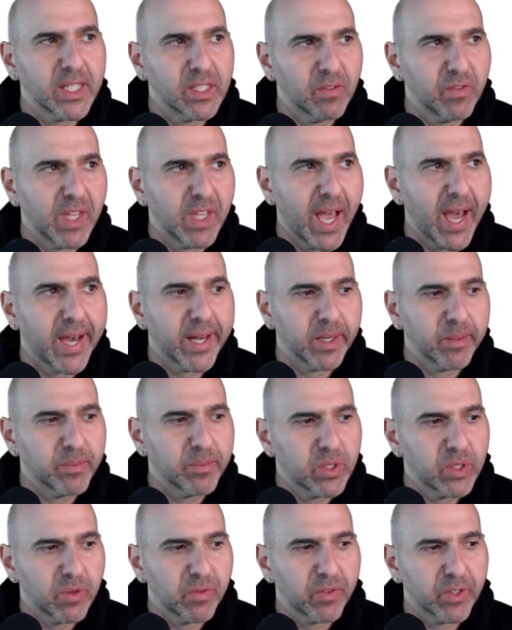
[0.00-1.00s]
of the atoms.
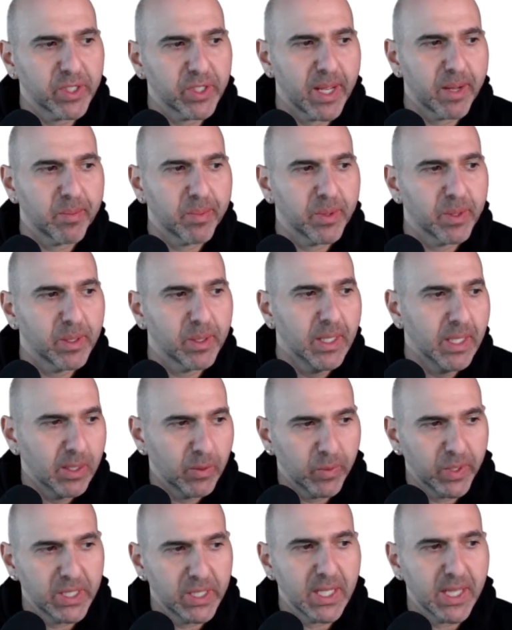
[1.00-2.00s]
So for example,
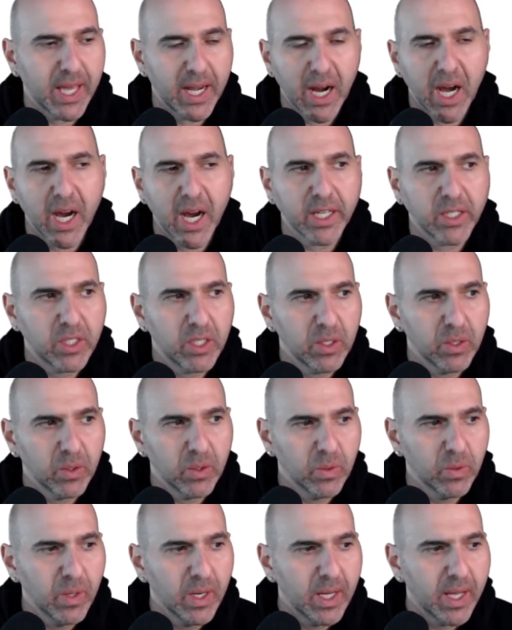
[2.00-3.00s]
we see that I2